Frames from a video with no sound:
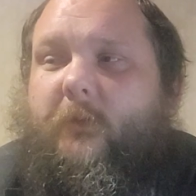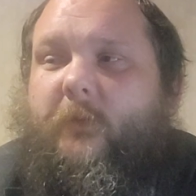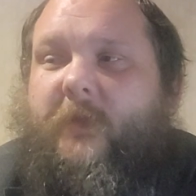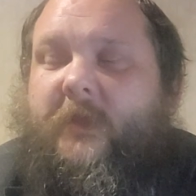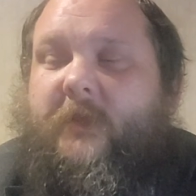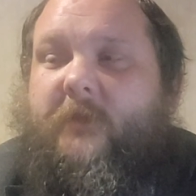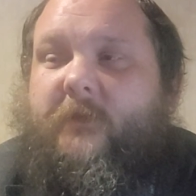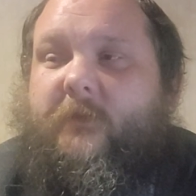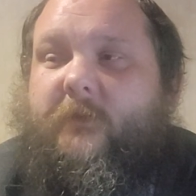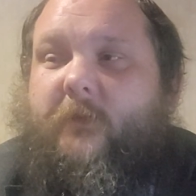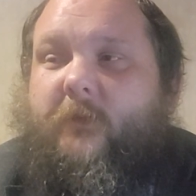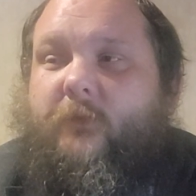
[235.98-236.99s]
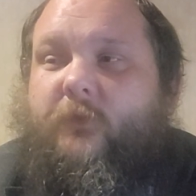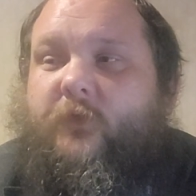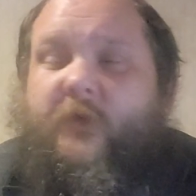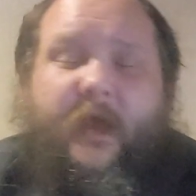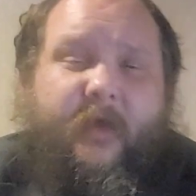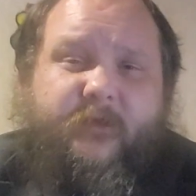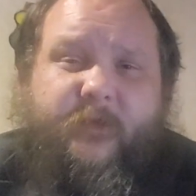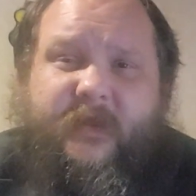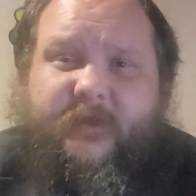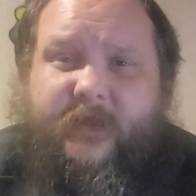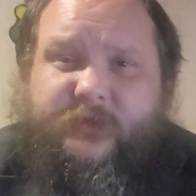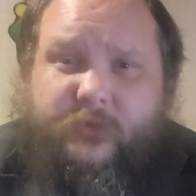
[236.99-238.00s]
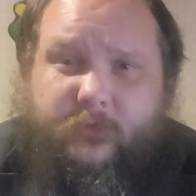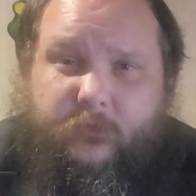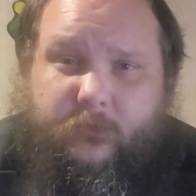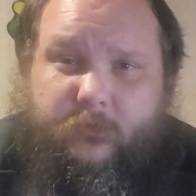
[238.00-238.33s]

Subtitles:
these do not have to be intentional,